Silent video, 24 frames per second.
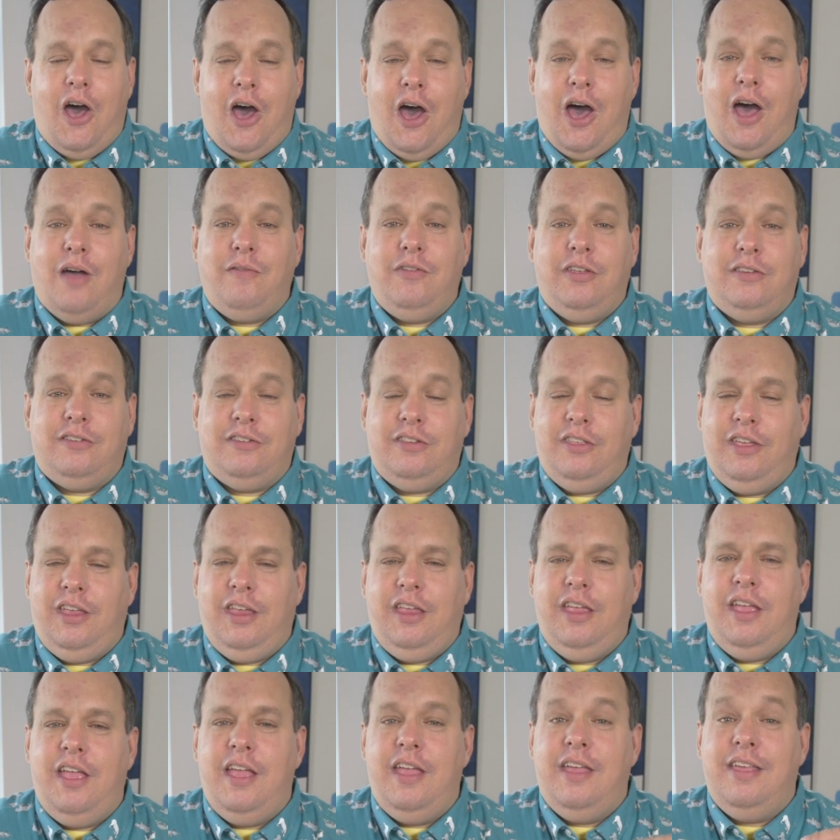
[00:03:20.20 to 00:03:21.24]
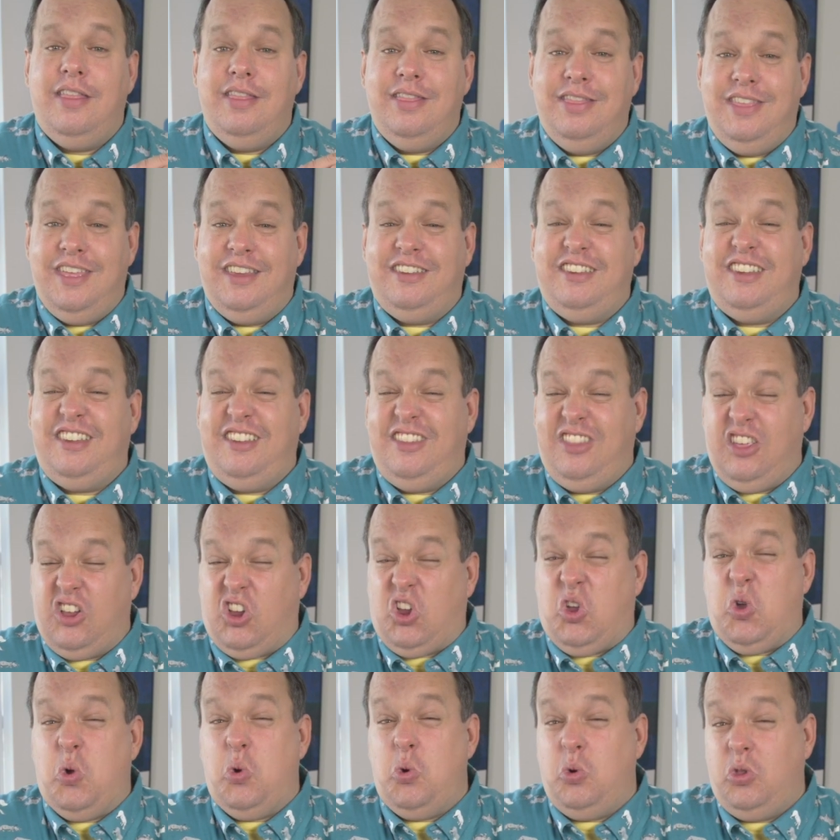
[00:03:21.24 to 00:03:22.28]
Obviously, this is the
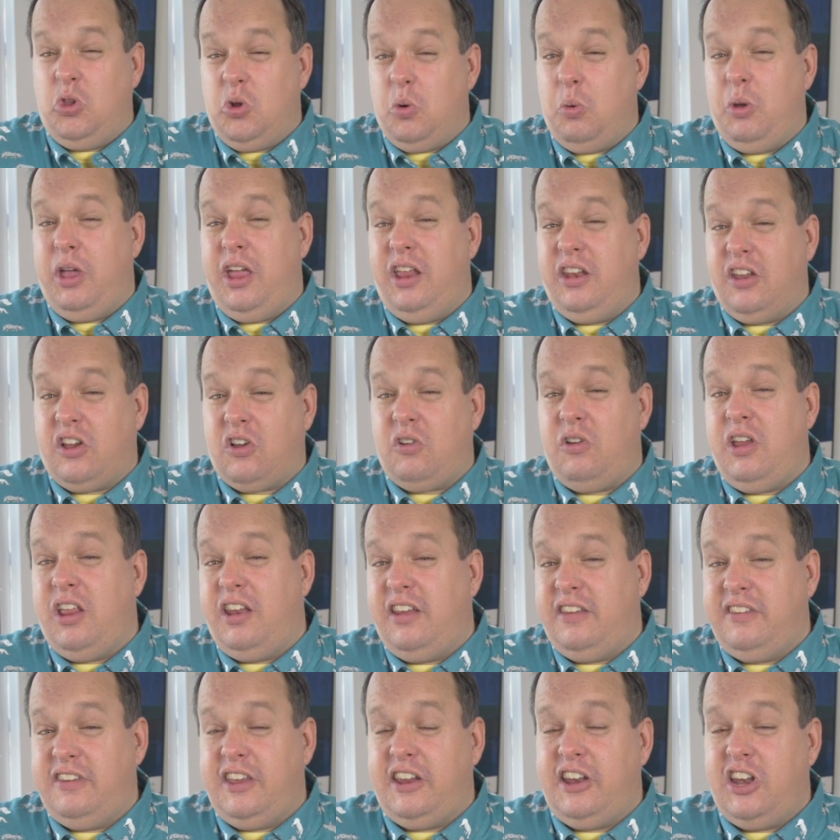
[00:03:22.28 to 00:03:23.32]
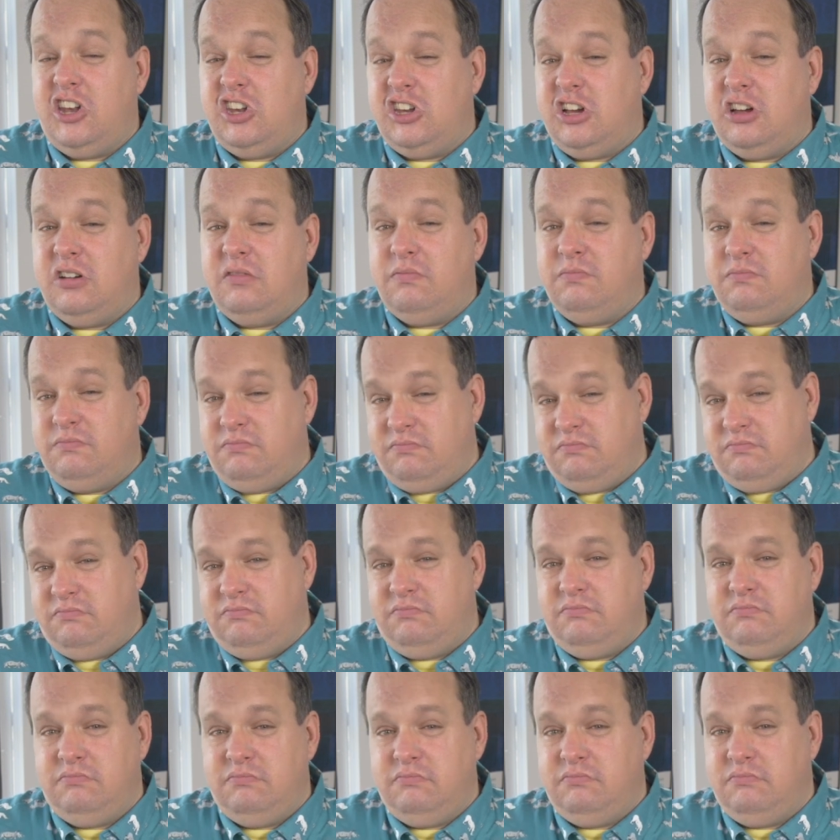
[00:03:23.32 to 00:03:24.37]
cooler way to create a signature,
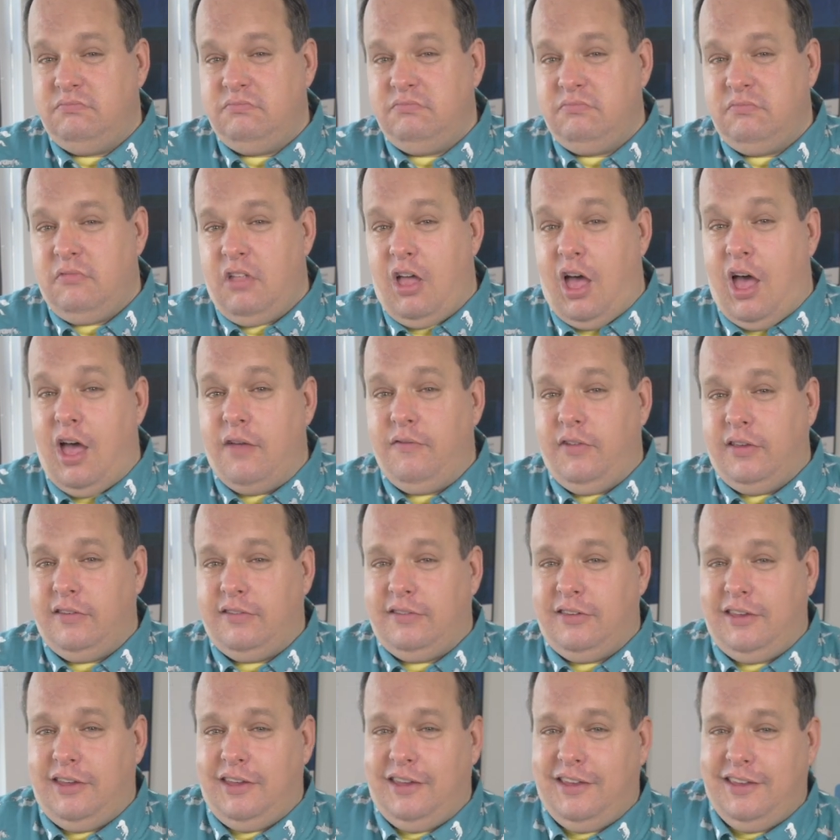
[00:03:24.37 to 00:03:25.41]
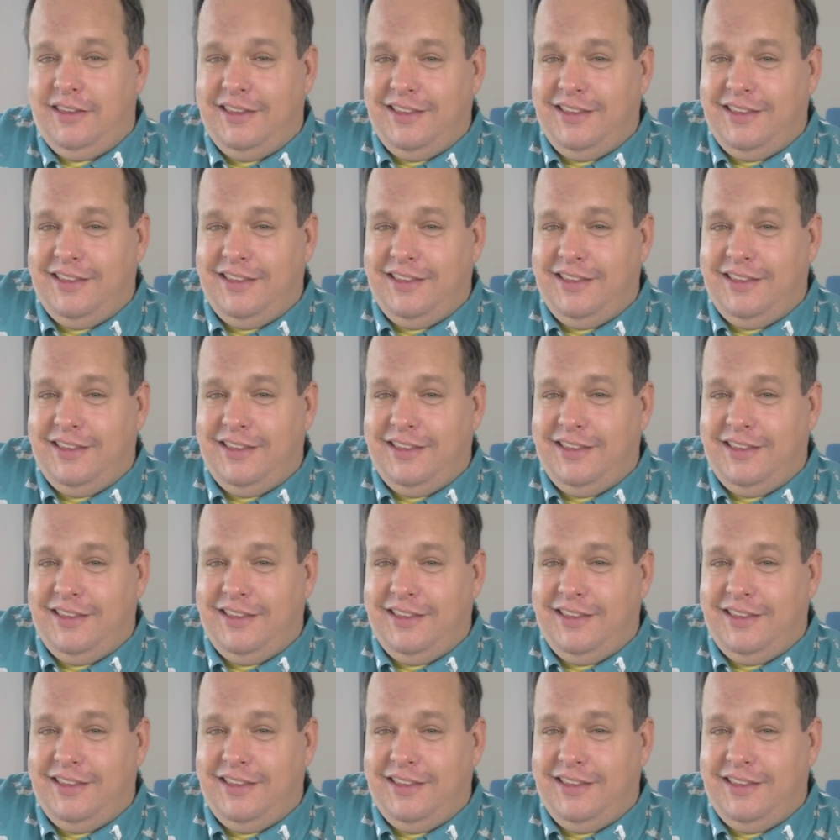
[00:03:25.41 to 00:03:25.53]
obviously.